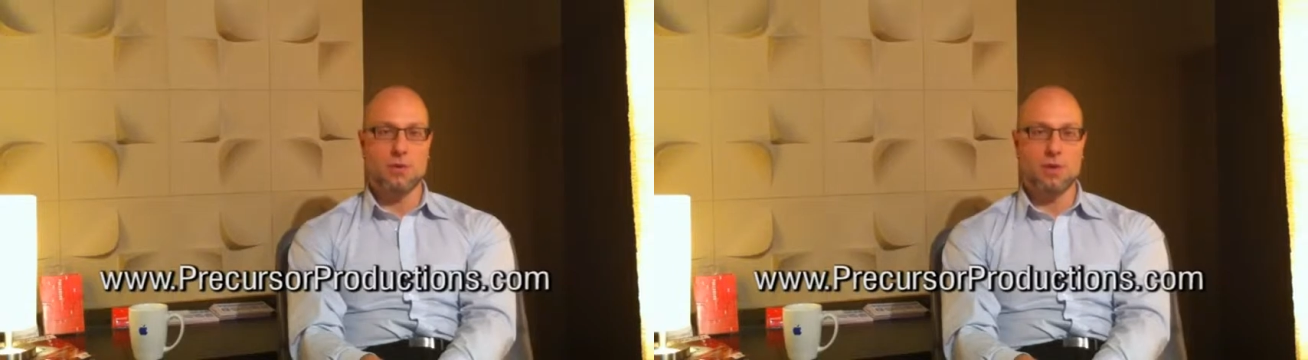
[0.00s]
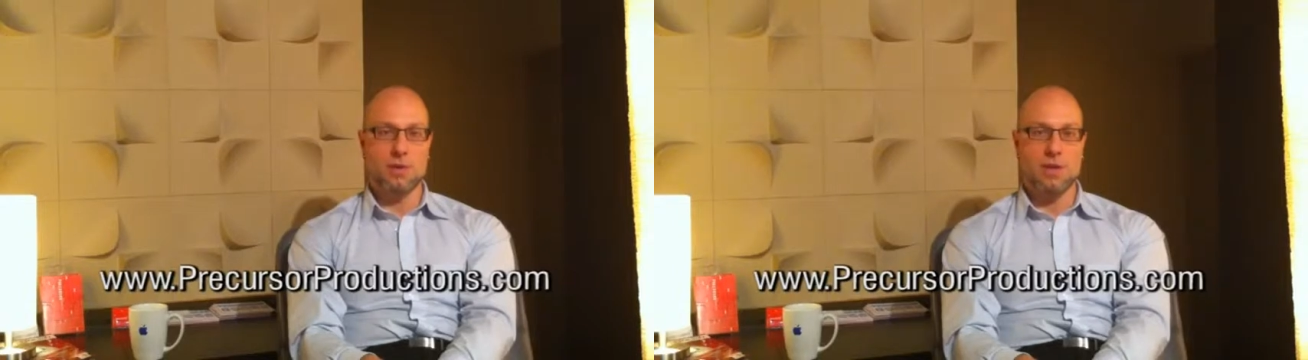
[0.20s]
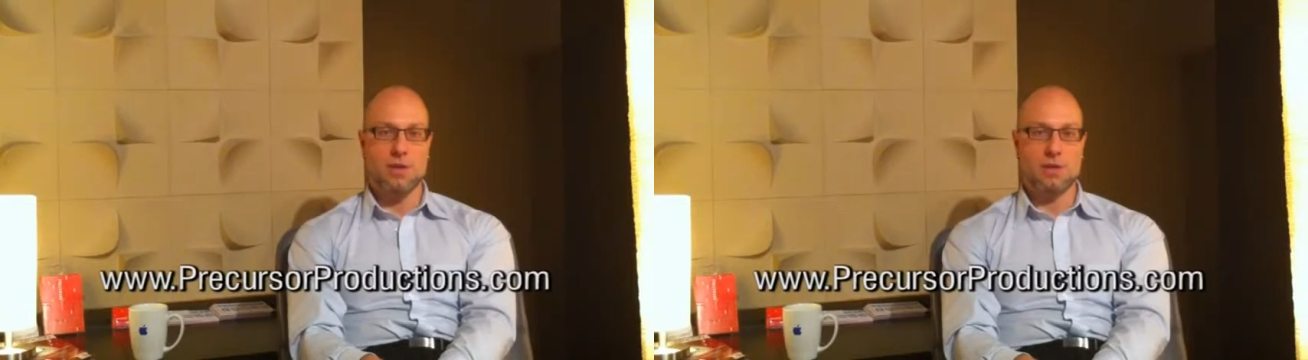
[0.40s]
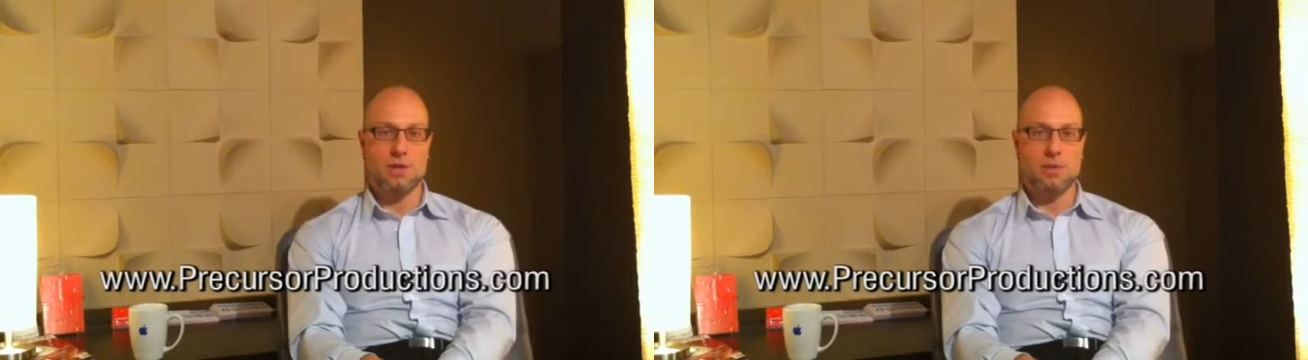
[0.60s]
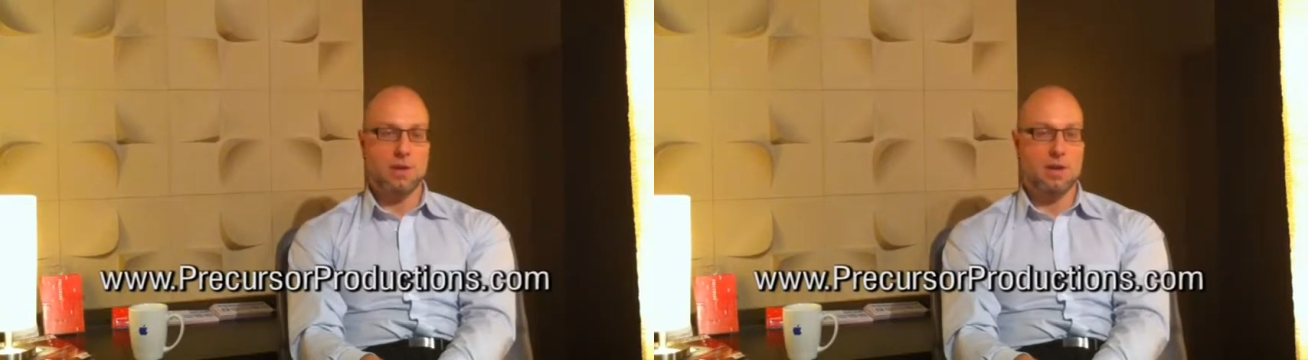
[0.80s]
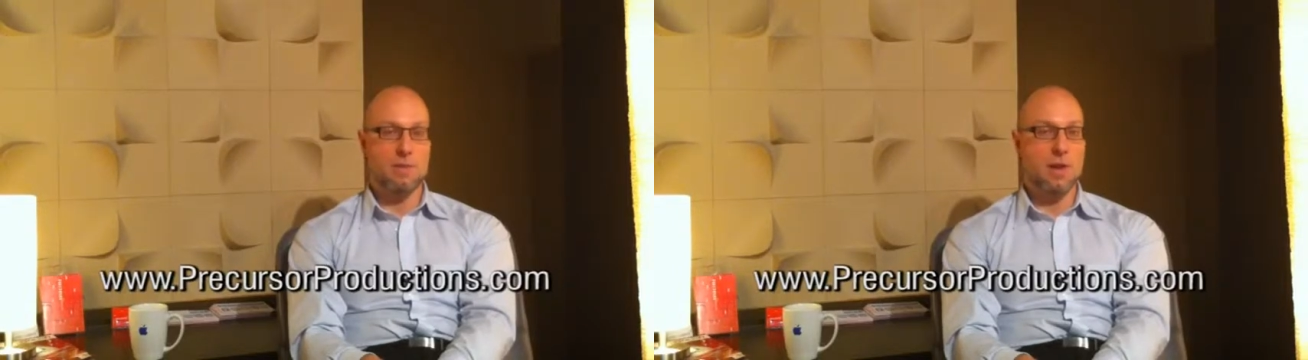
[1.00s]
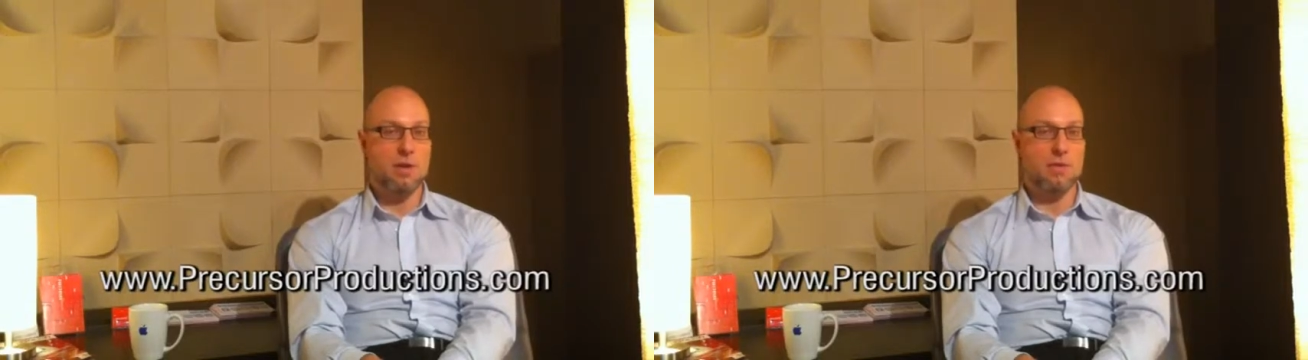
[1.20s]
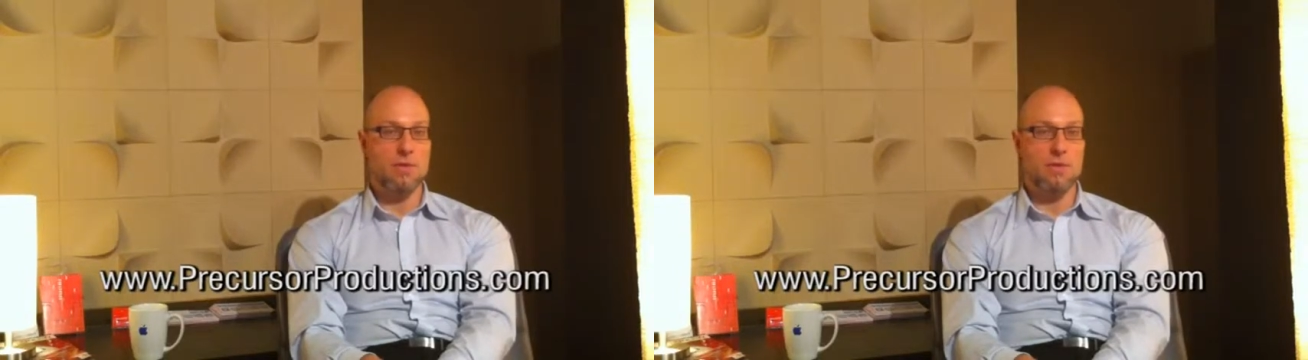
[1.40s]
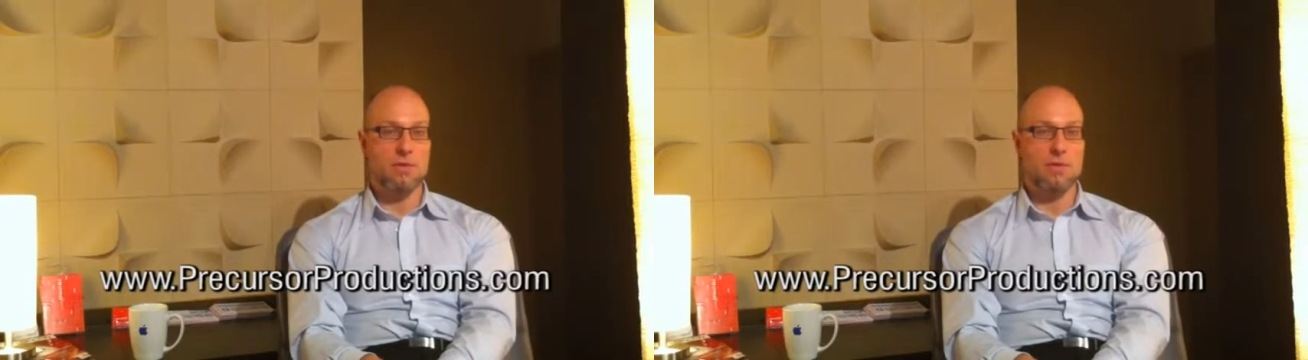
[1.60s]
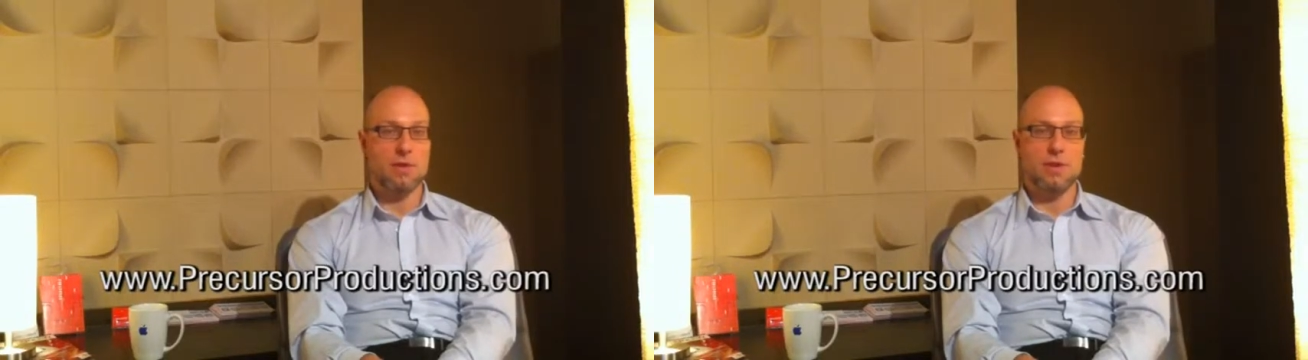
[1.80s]
where you're basically putting up microphones
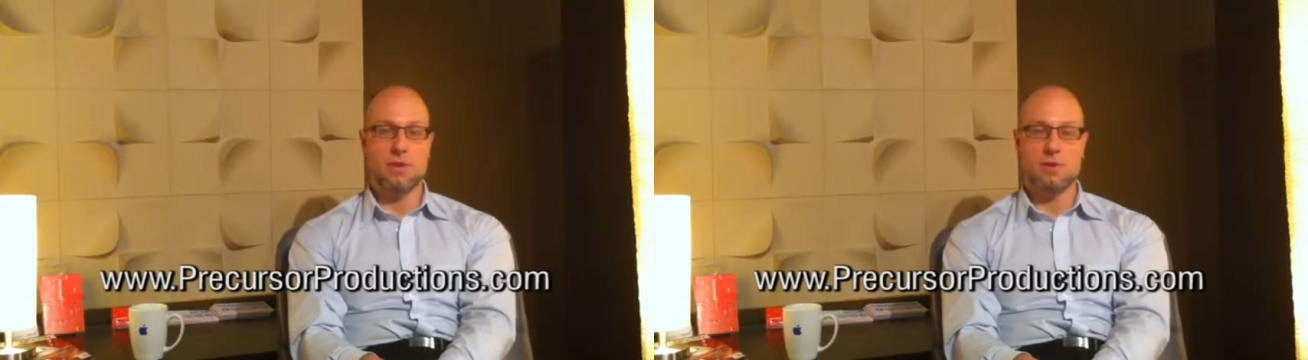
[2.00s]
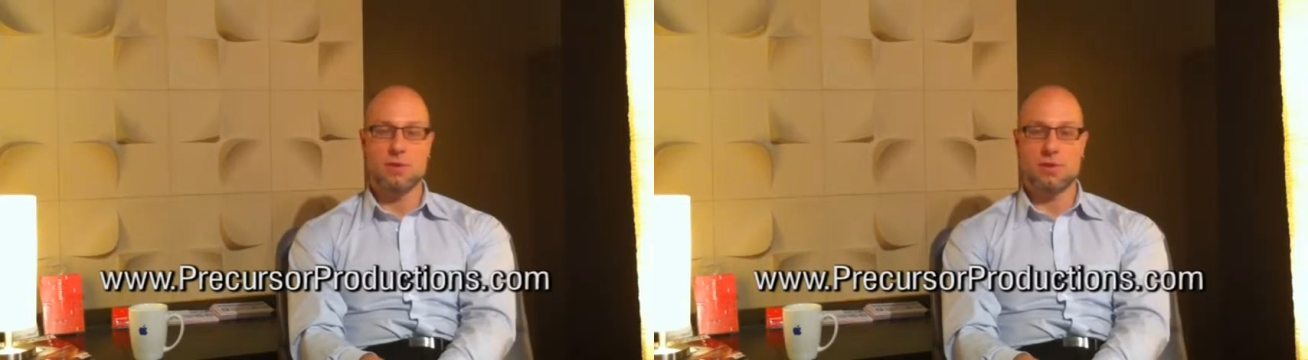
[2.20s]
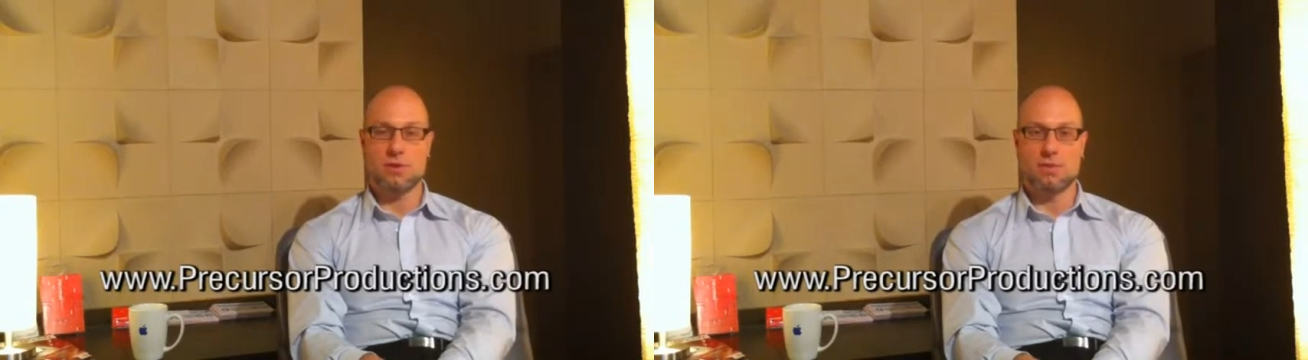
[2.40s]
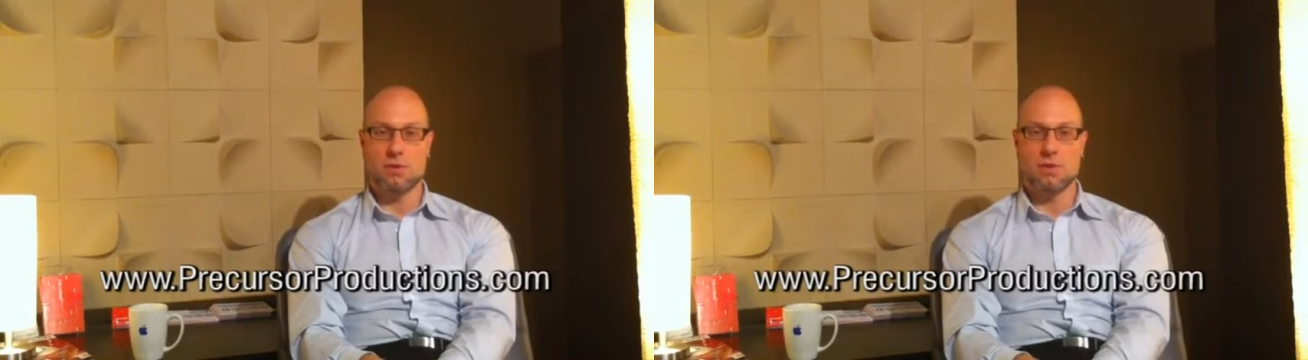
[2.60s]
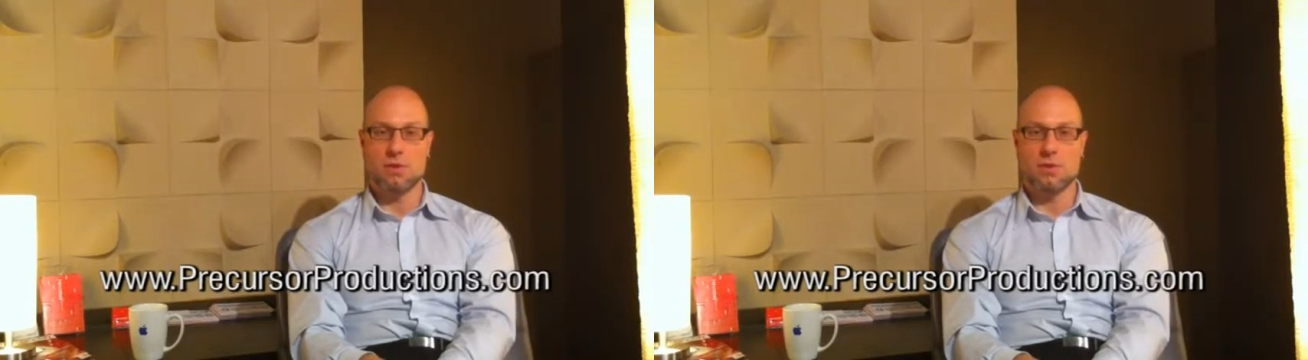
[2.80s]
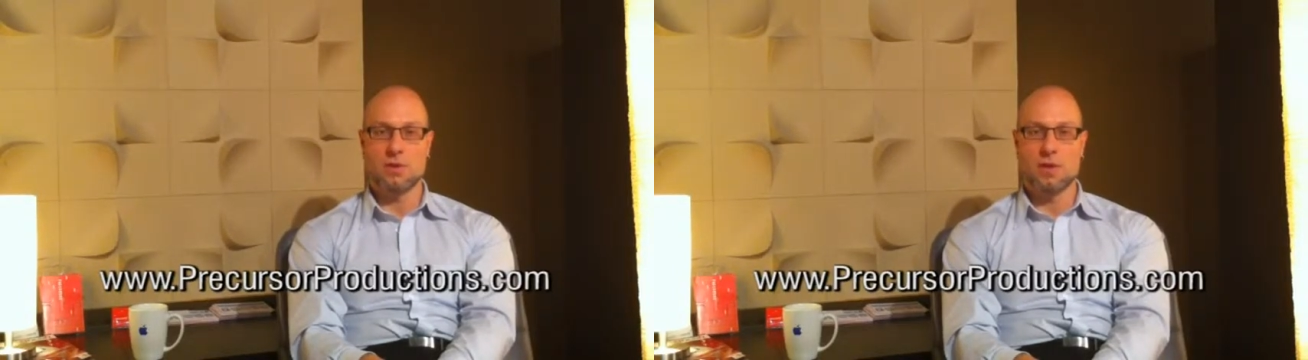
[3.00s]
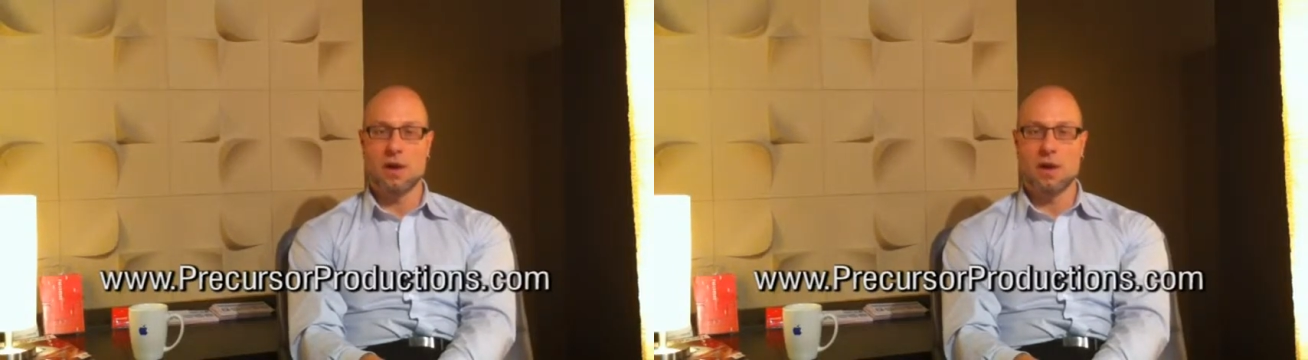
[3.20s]
in front of instruments and vocals,